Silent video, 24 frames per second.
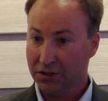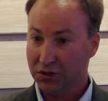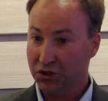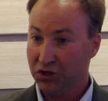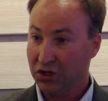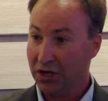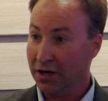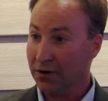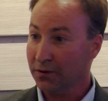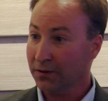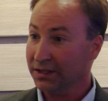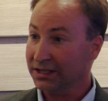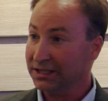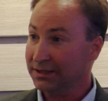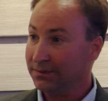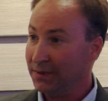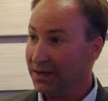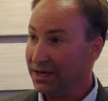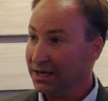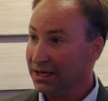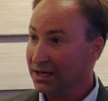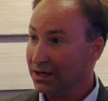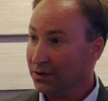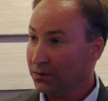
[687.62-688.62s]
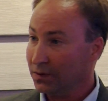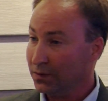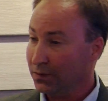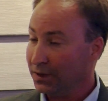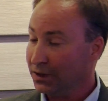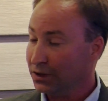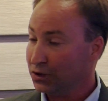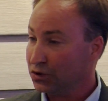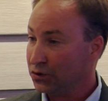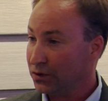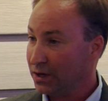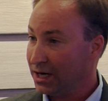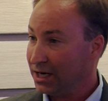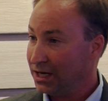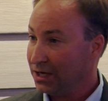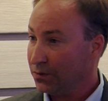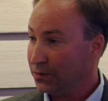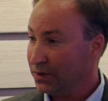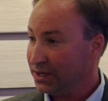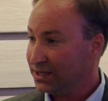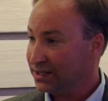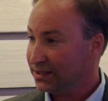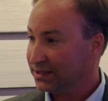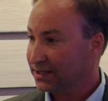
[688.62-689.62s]
Generally speaking, when we were
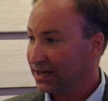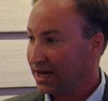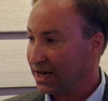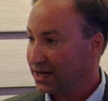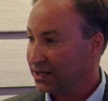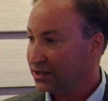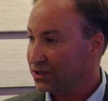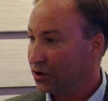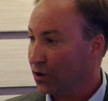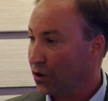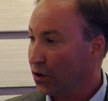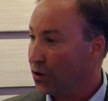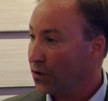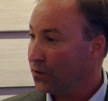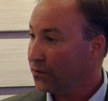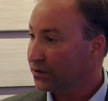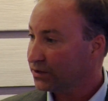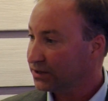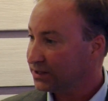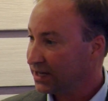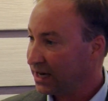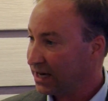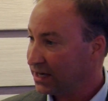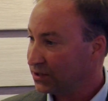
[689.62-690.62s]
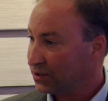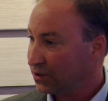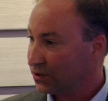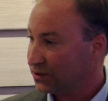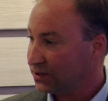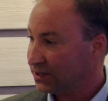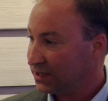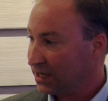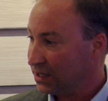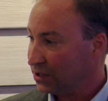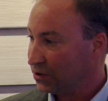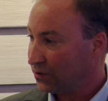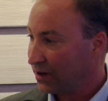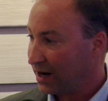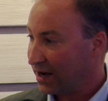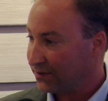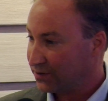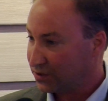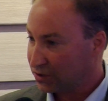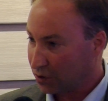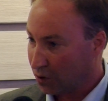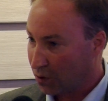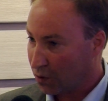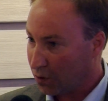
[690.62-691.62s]
training, we decided to oversize our stent
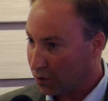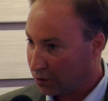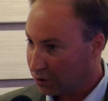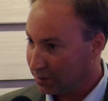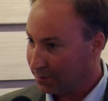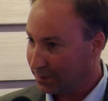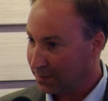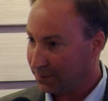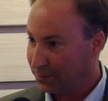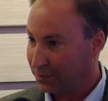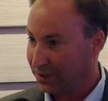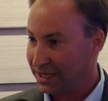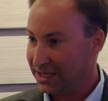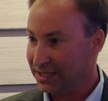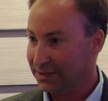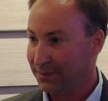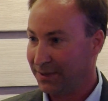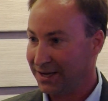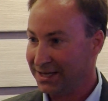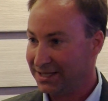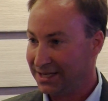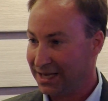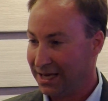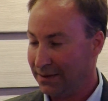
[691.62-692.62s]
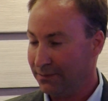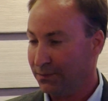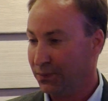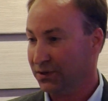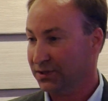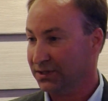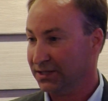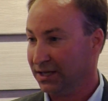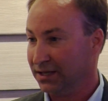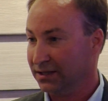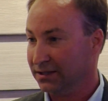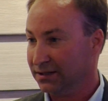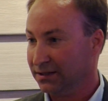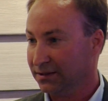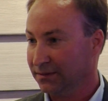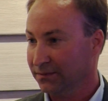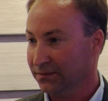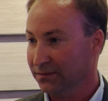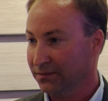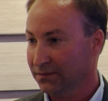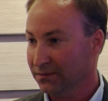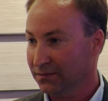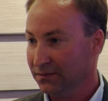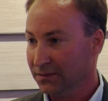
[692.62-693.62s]
grafts to hold them in place by 10%.
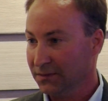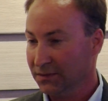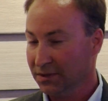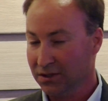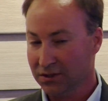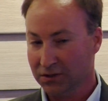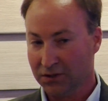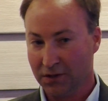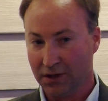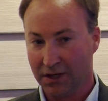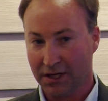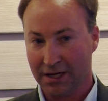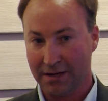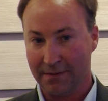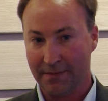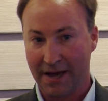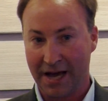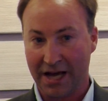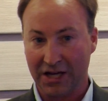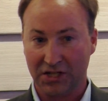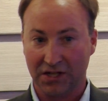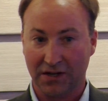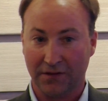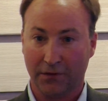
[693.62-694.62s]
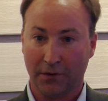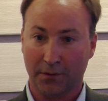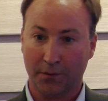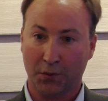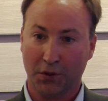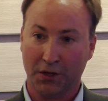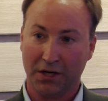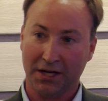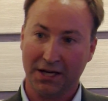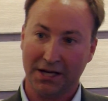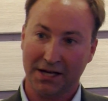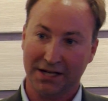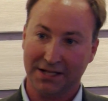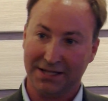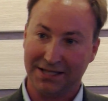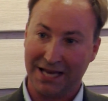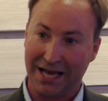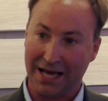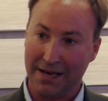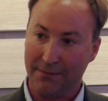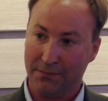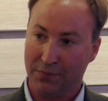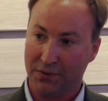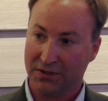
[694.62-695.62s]
So you can imagine if we're putting in a
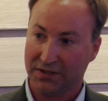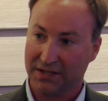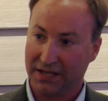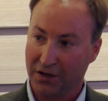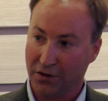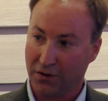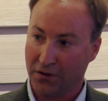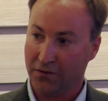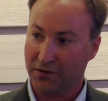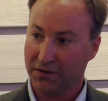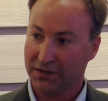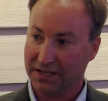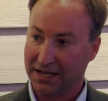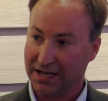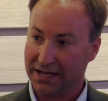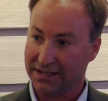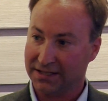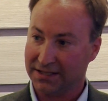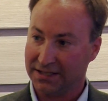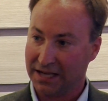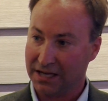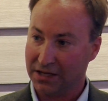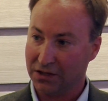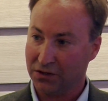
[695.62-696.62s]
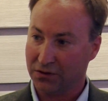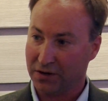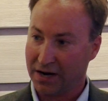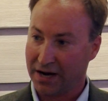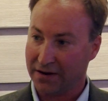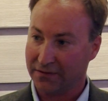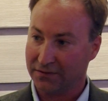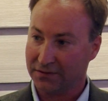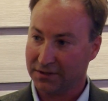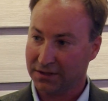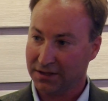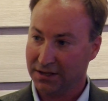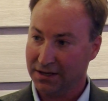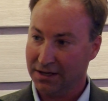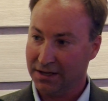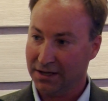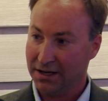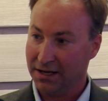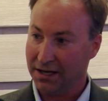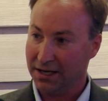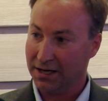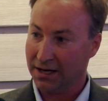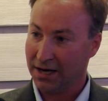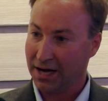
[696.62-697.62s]
10% oversized stent graft
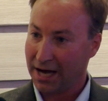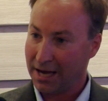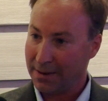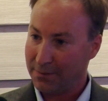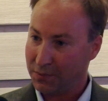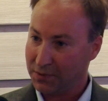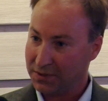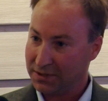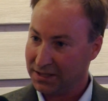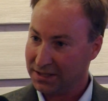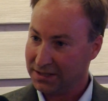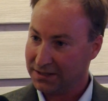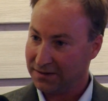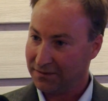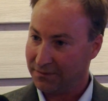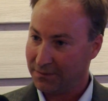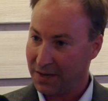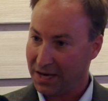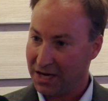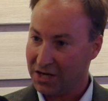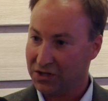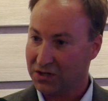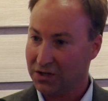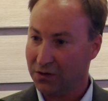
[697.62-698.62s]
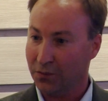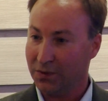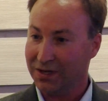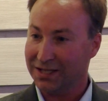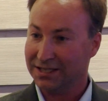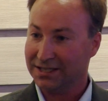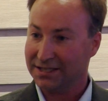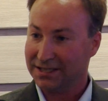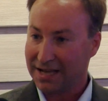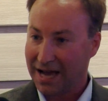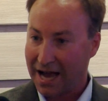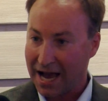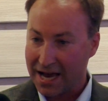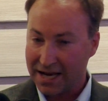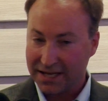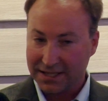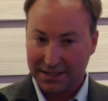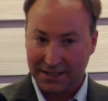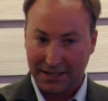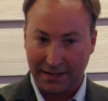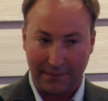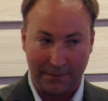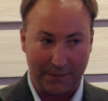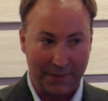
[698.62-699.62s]
in a hypotensive patient, we
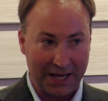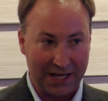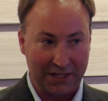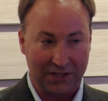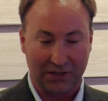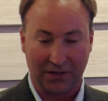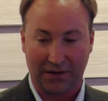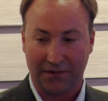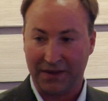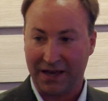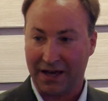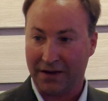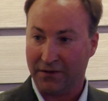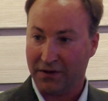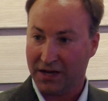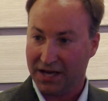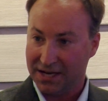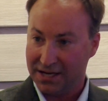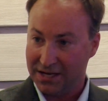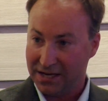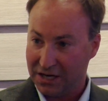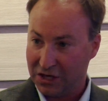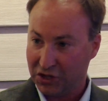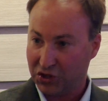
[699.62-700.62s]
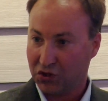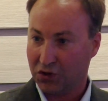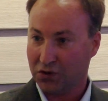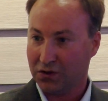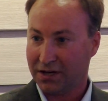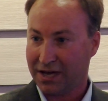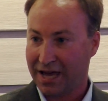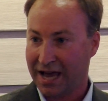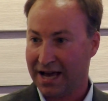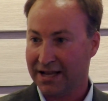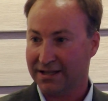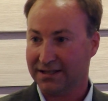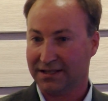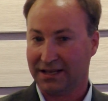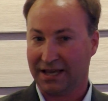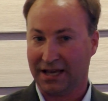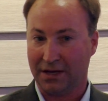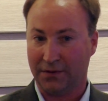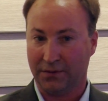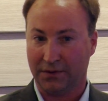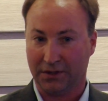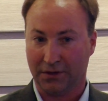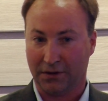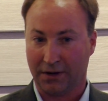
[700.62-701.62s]
size them based on that initial CAT
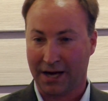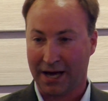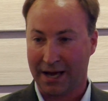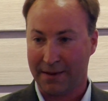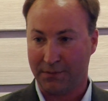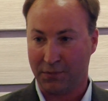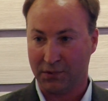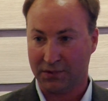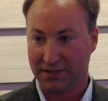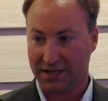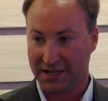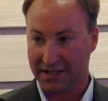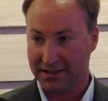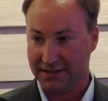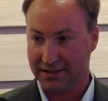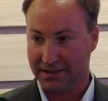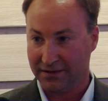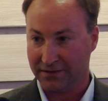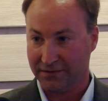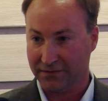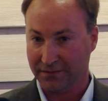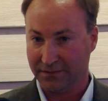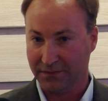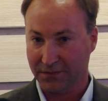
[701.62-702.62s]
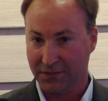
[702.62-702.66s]
scan when they're hypotensive.